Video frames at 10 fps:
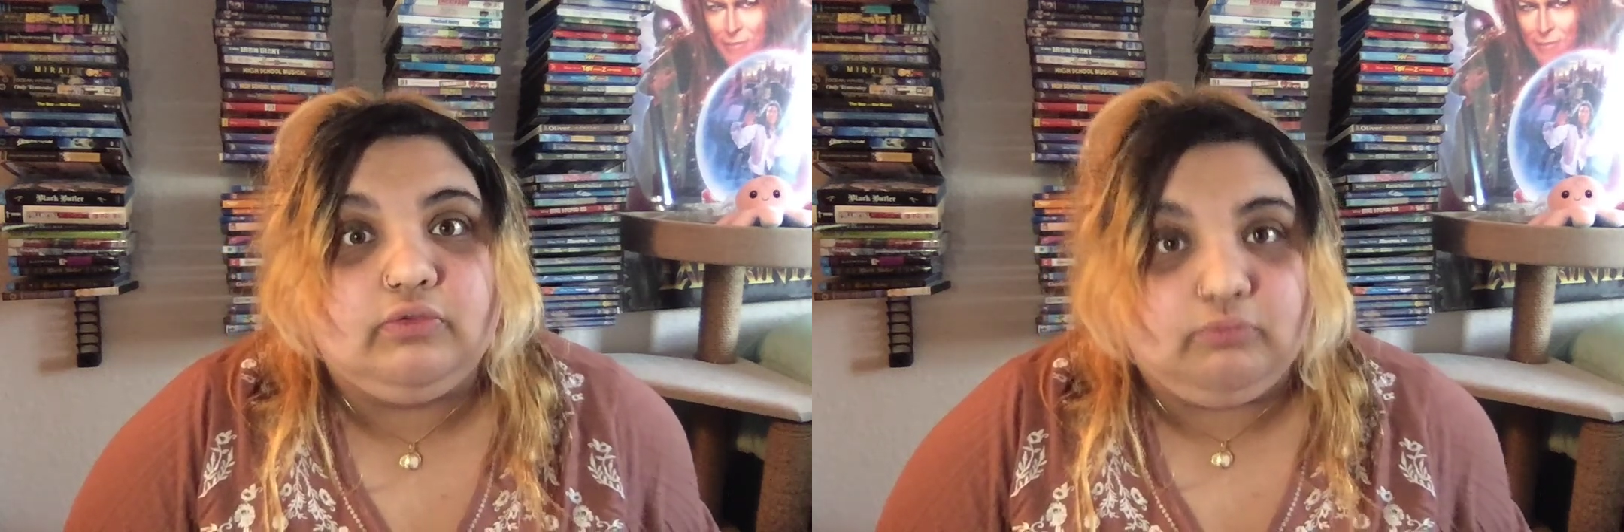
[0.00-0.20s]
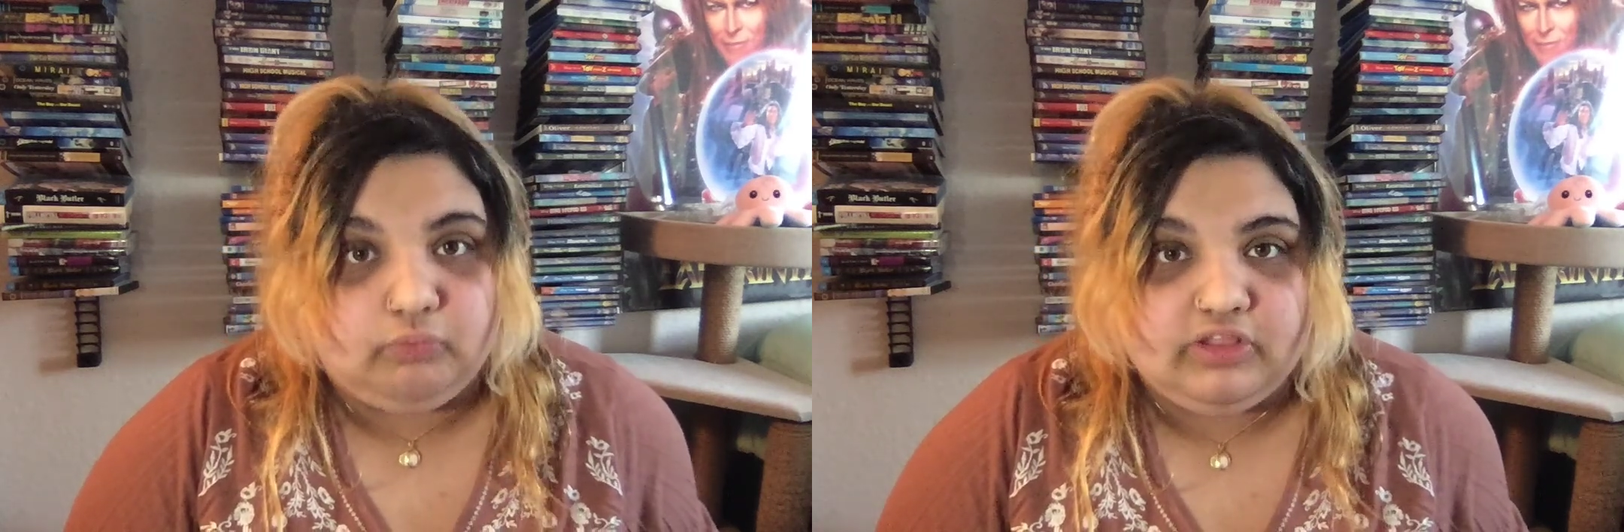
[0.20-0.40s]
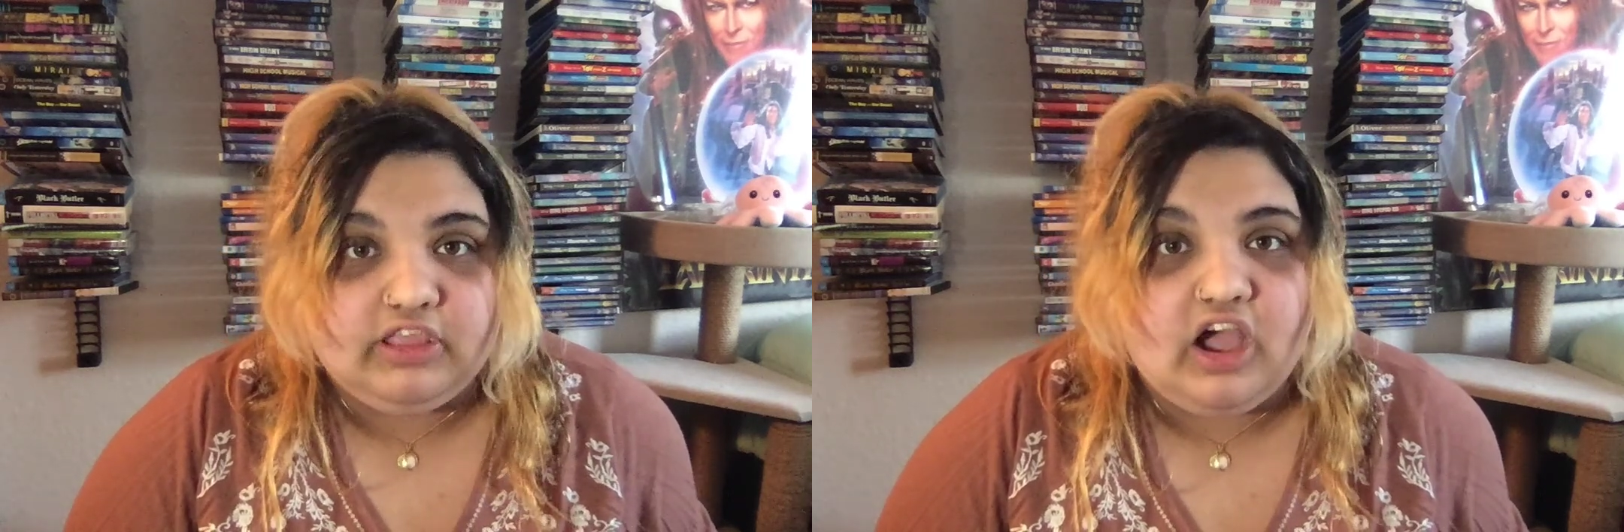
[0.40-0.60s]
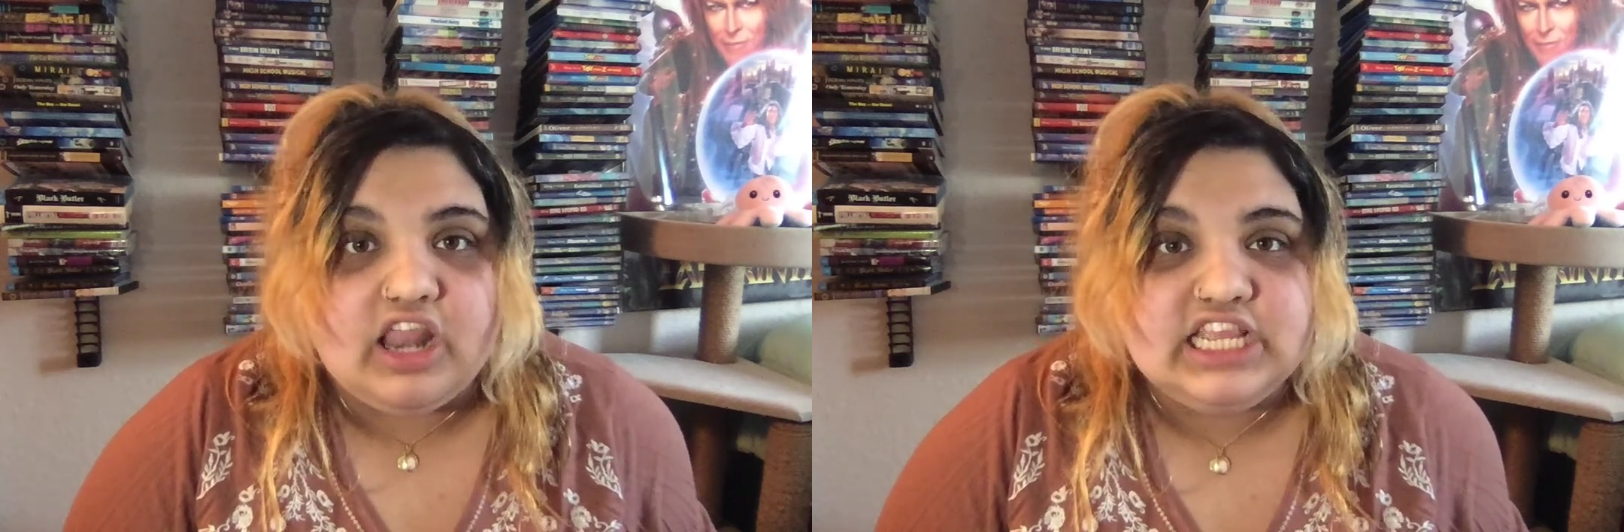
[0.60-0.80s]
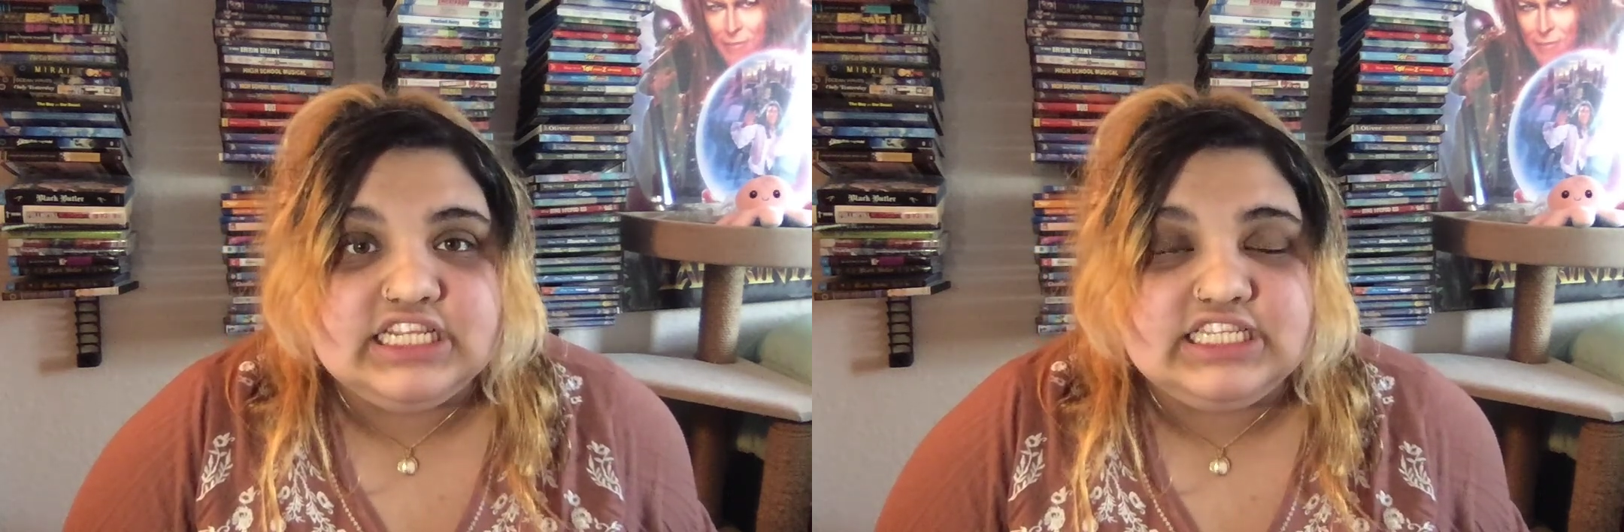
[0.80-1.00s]
what the
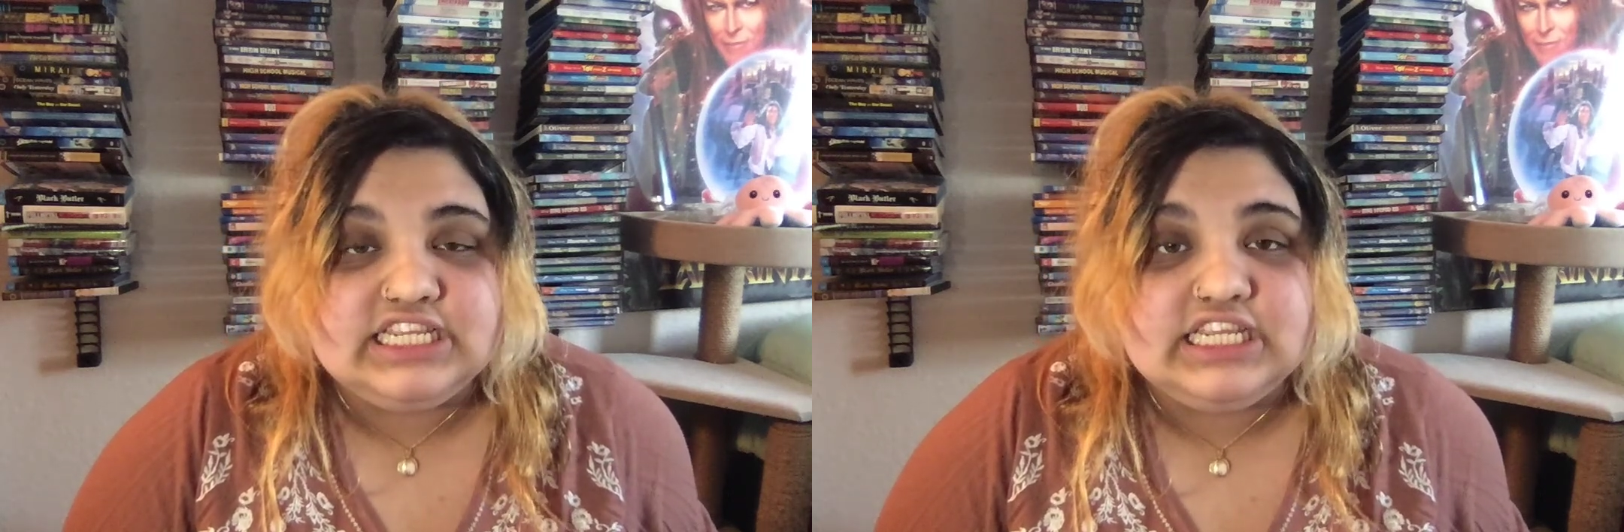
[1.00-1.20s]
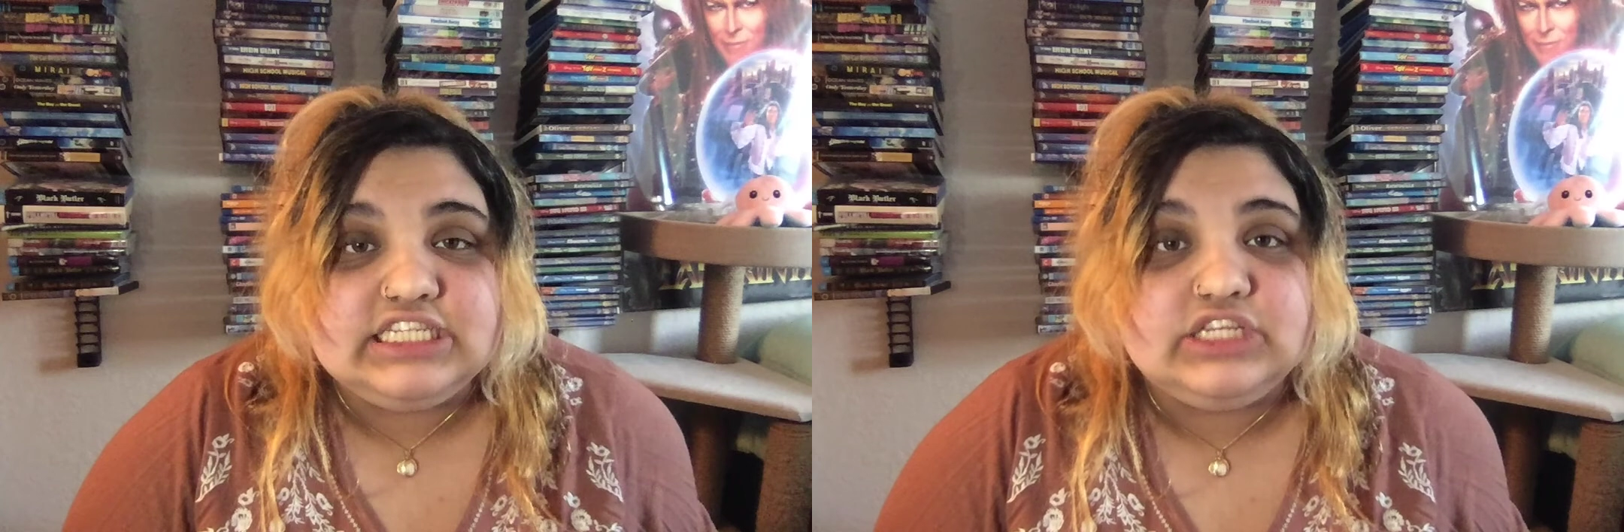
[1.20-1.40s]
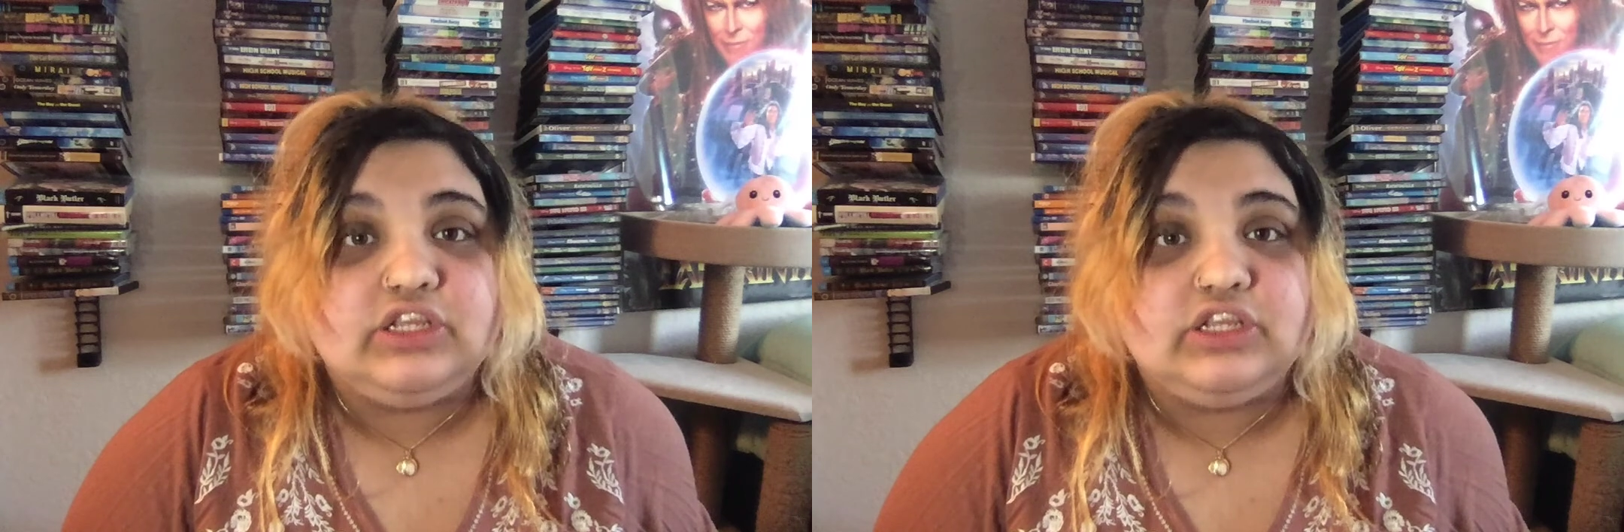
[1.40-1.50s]
audience sees,